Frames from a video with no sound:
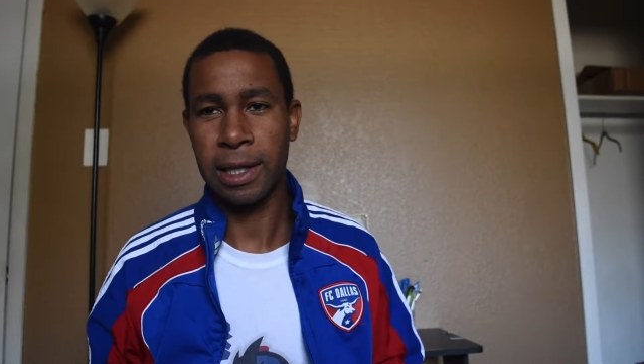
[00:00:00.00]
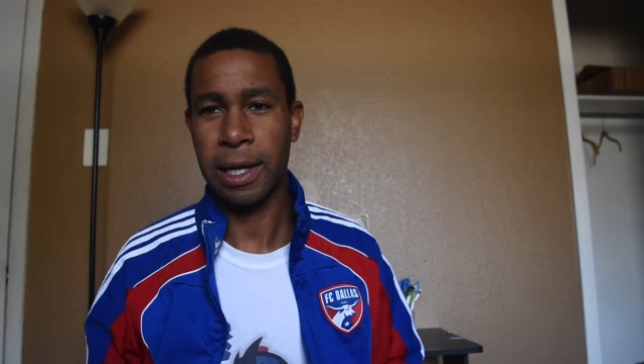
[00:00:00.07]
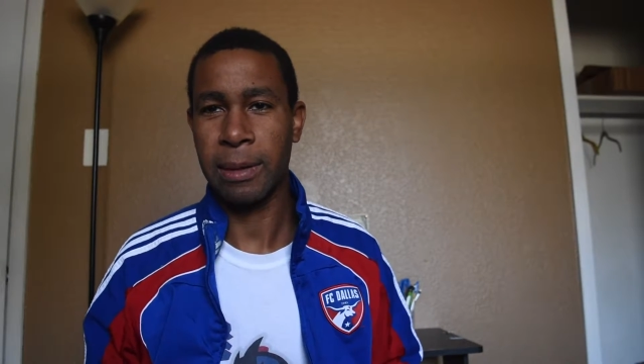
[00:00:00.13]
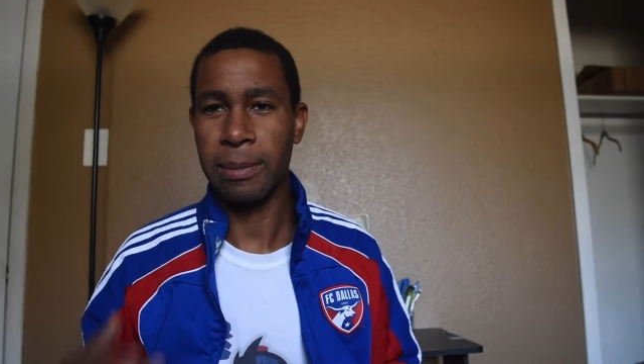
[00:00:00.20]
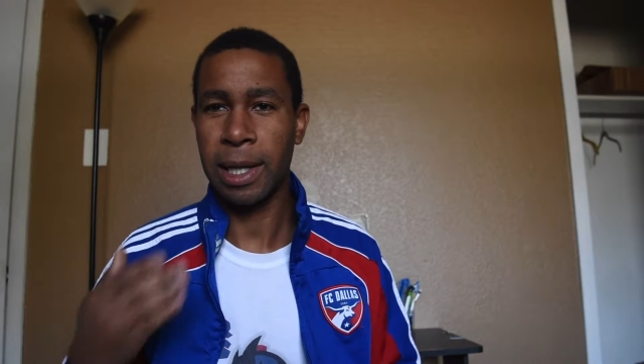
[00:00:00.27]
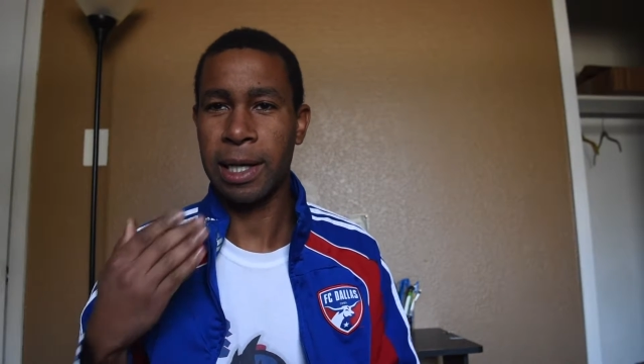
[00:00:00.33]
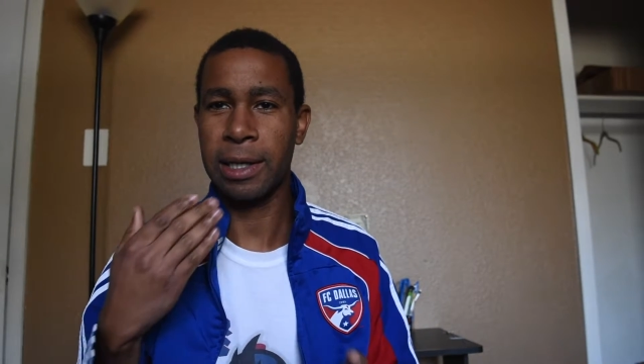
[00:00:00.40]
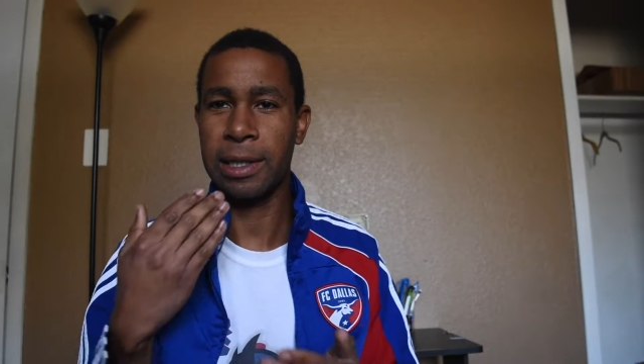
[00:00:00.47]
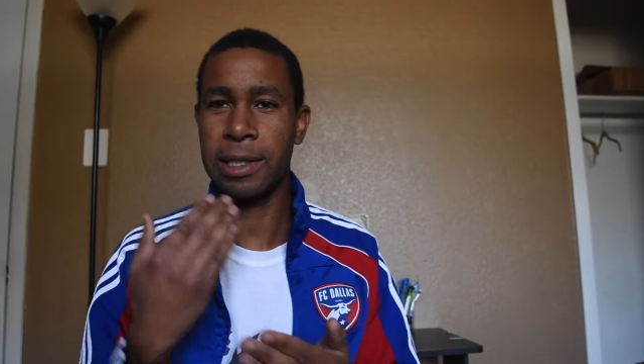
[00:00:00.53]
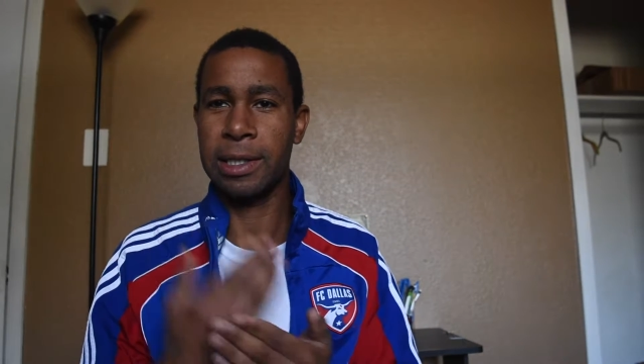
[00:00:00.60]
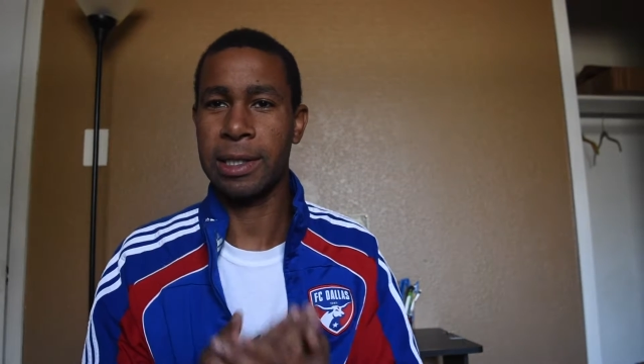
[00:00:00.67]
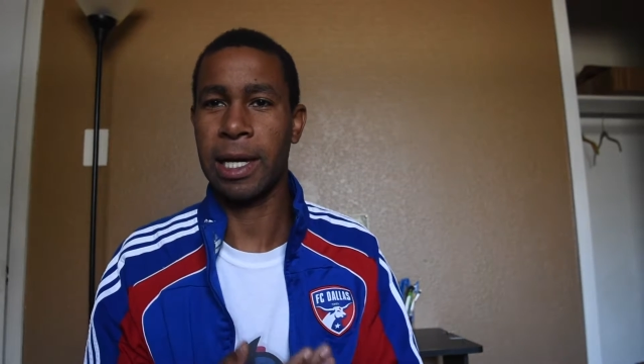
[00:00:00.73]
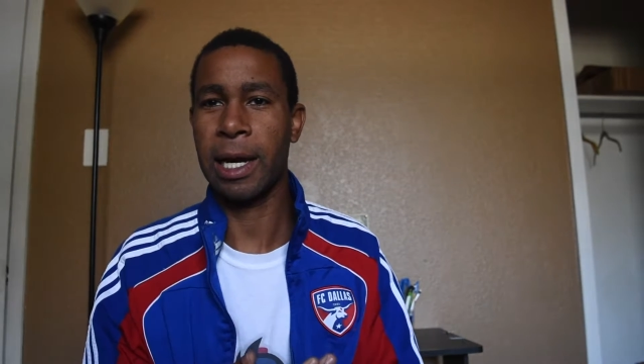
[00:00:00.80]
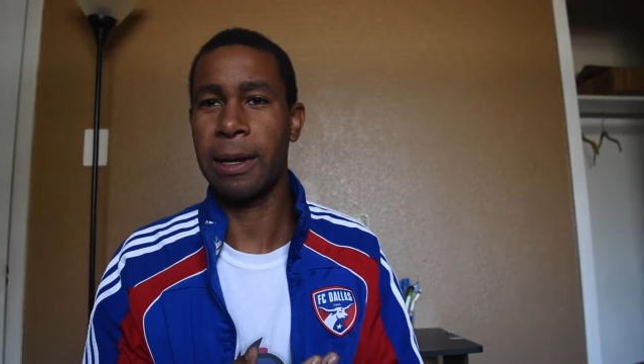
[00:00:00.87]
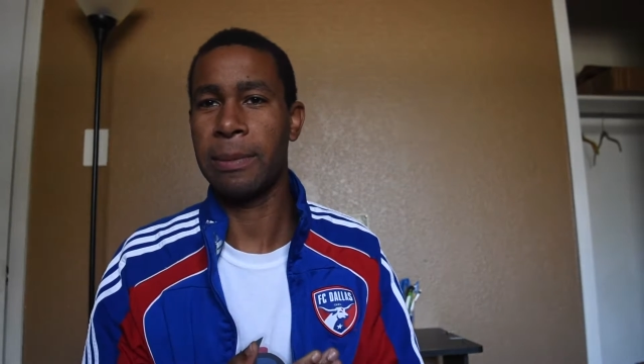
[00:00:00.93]
I'm not gonna
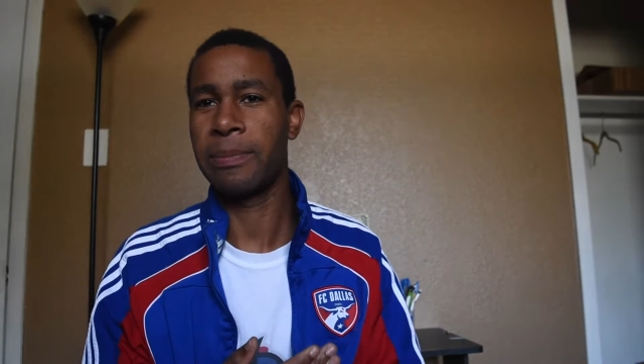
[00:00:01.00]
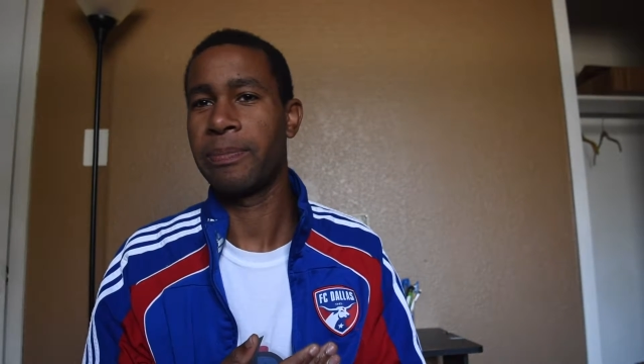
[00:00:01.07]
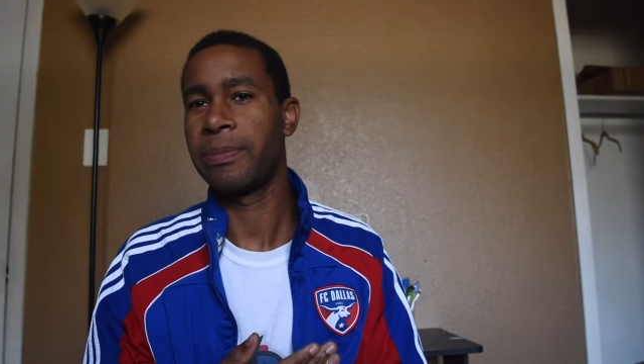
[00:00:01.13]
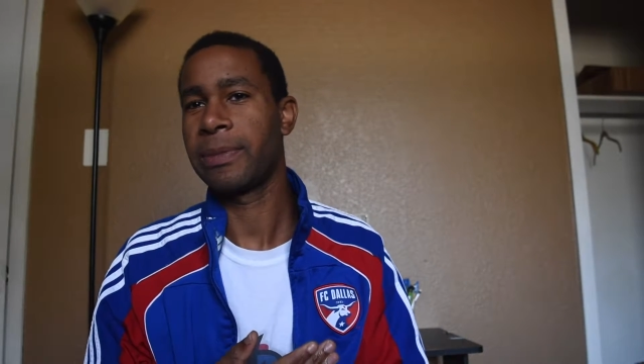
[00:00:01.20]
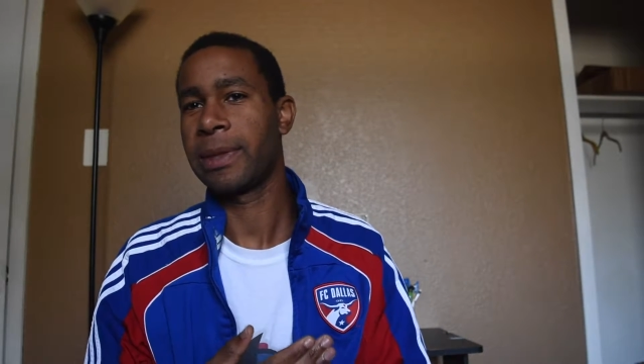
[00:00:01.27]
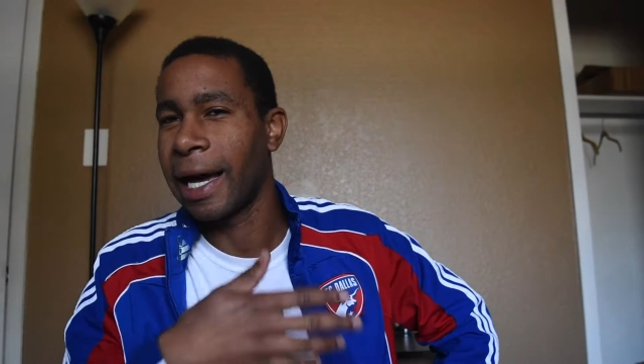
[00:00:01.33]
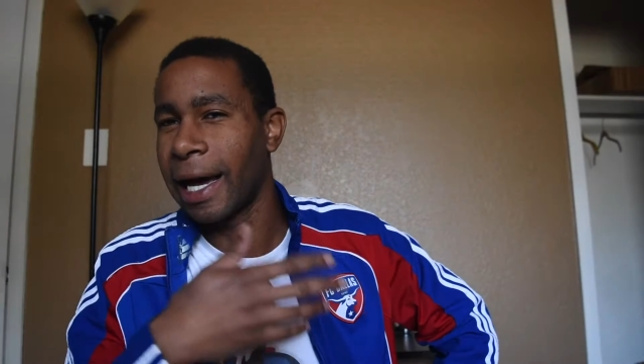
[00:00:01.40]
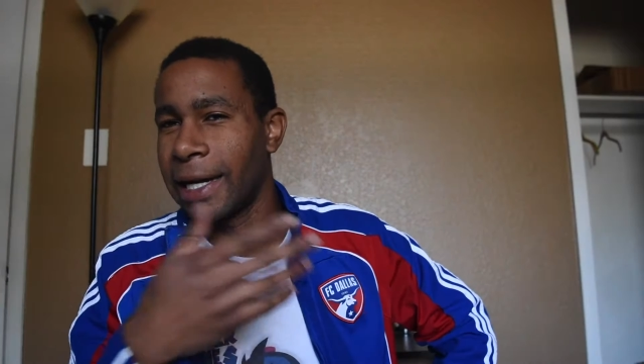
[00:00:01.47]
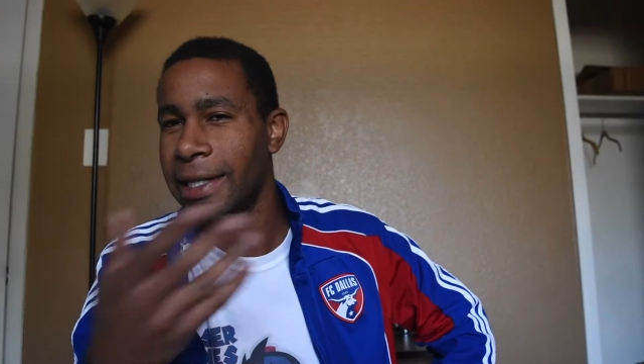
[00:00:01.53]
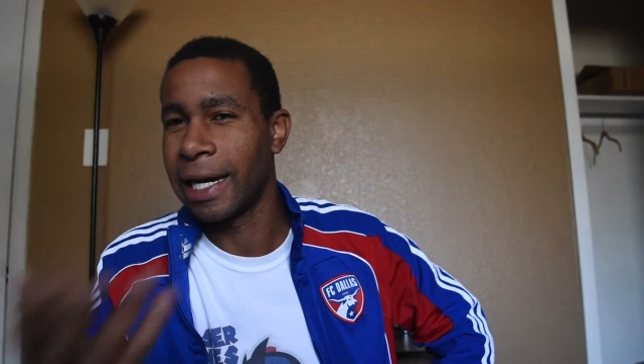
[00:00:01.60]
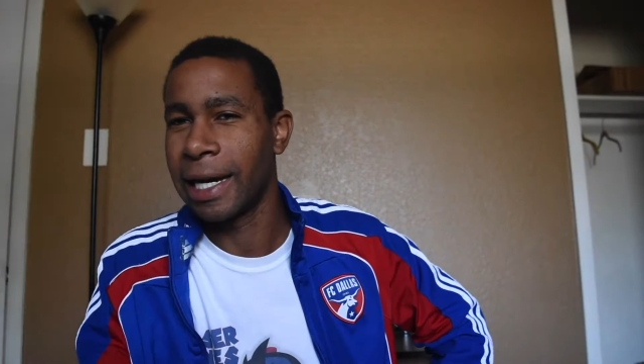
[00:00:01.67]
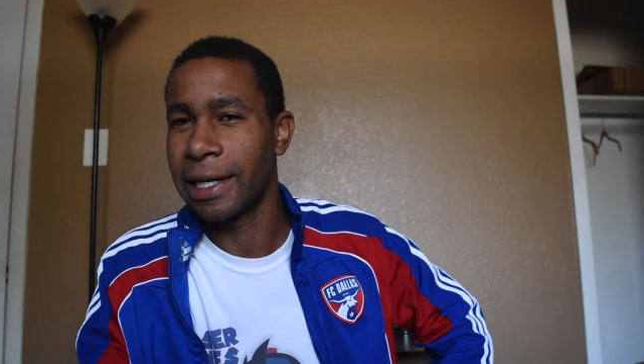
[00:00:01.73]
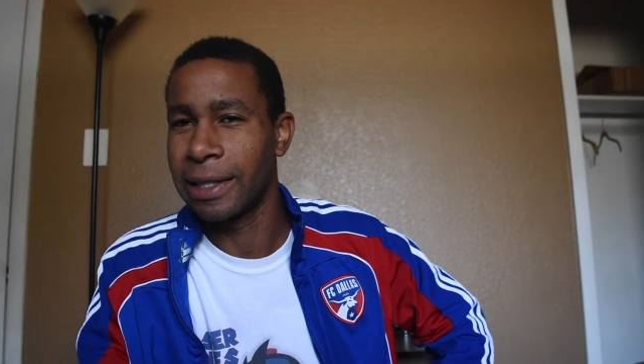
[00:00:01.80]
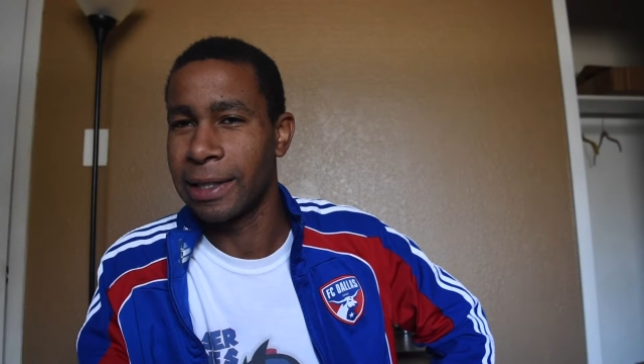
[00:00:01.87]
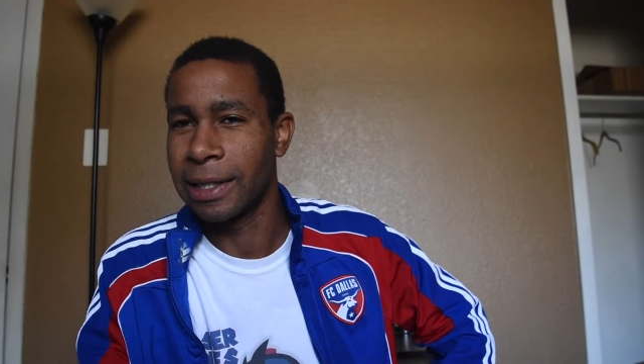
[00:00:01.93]
stop. I
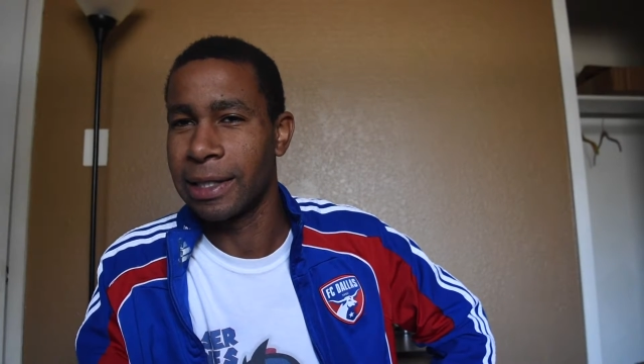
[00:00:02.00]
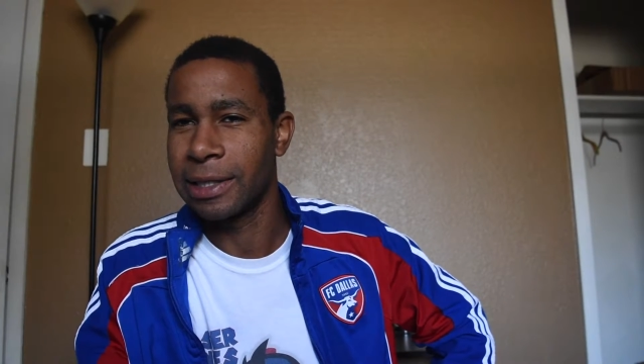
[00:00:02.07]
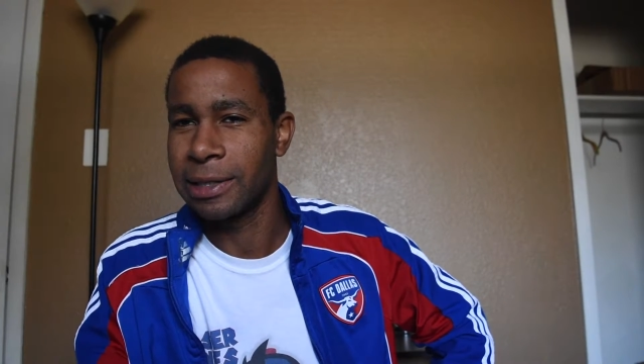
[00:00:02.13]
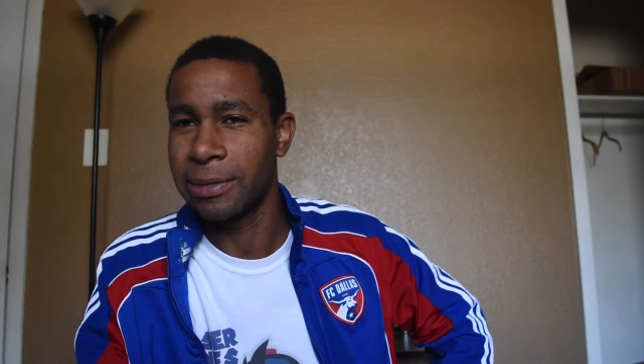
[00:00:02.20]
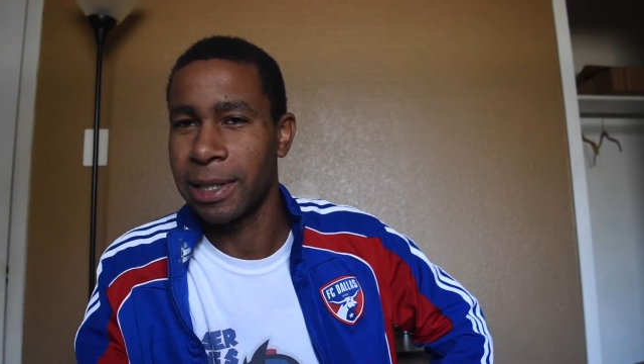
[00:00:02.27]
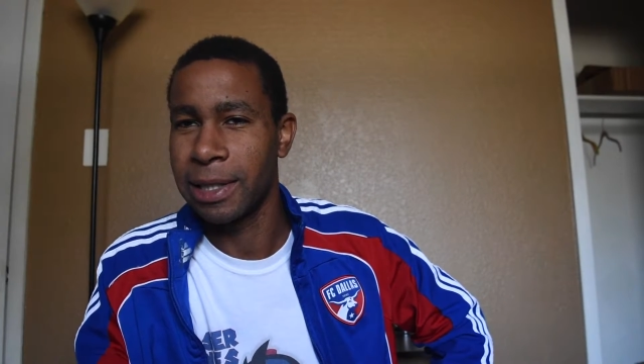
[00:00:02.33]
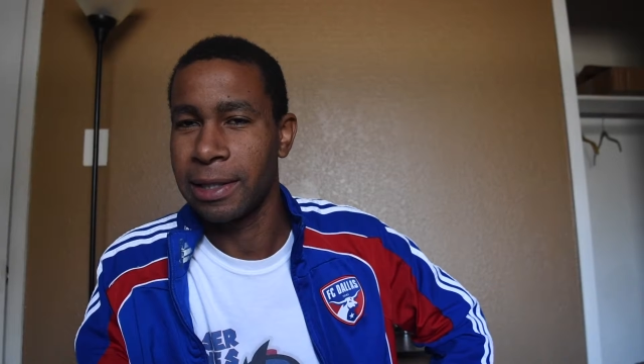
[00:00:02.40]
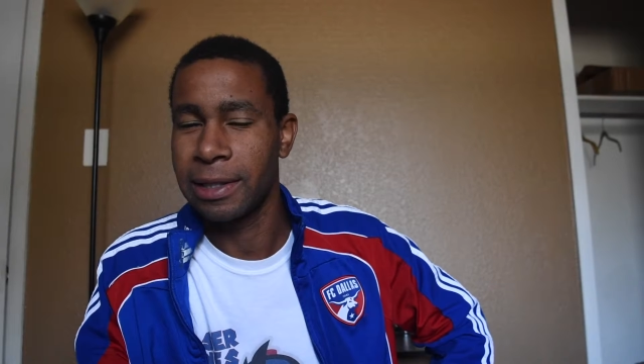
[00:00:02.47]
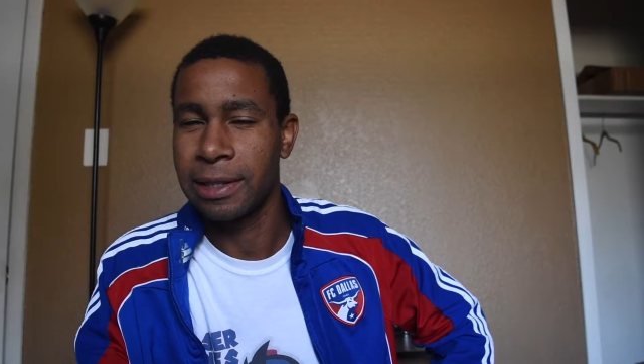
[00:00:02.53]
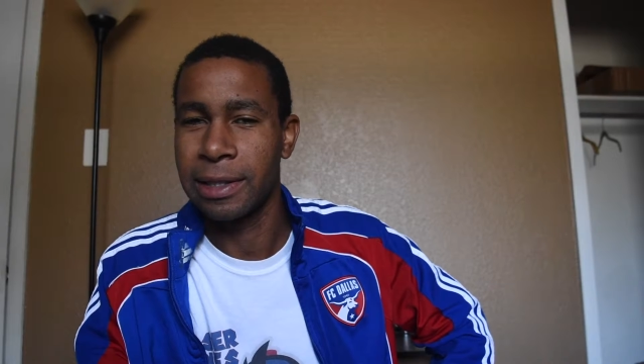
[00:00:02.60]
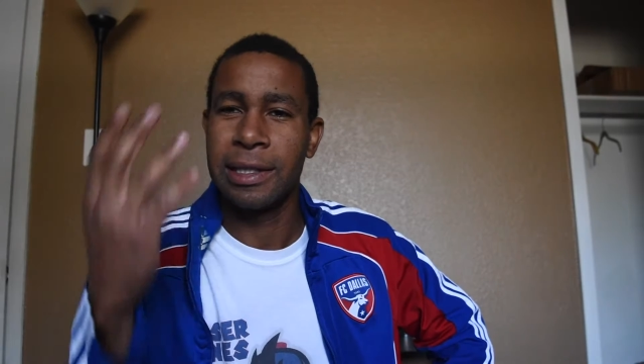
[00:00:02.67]
digress, man.